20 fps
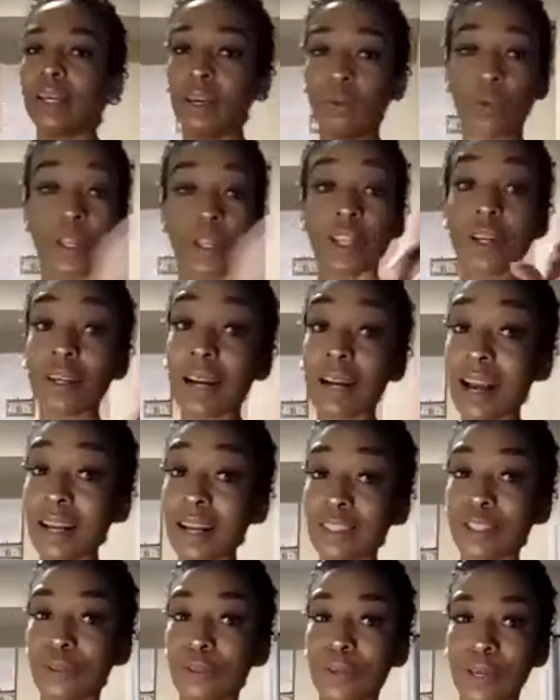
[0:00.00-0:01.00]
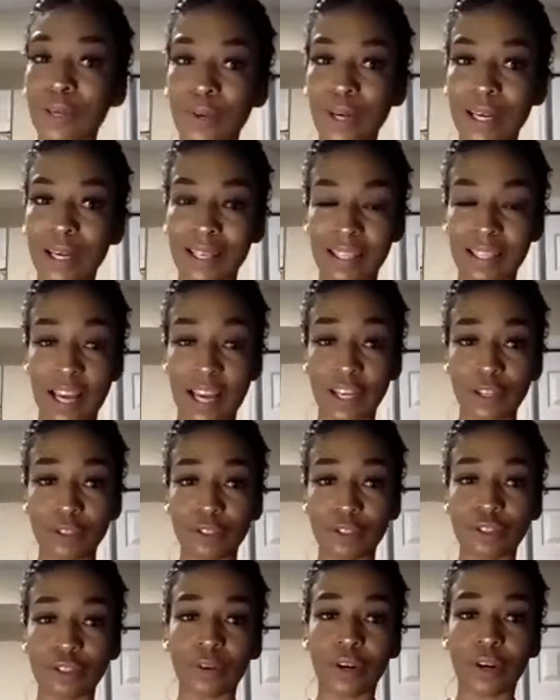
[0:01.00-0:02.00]
when they're not doing what it is that you
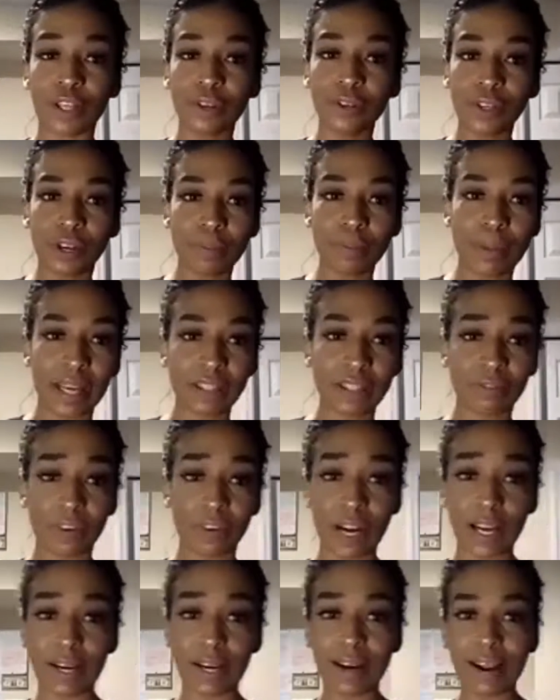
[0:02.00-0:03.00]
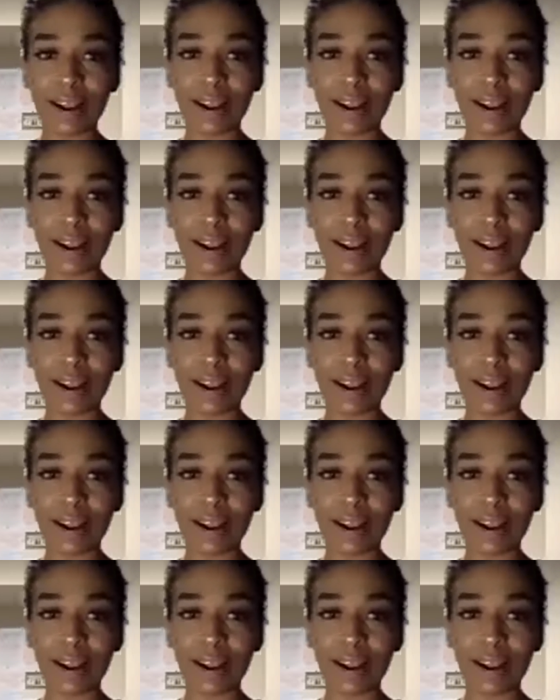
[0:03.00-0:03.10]
do, are you your best friend?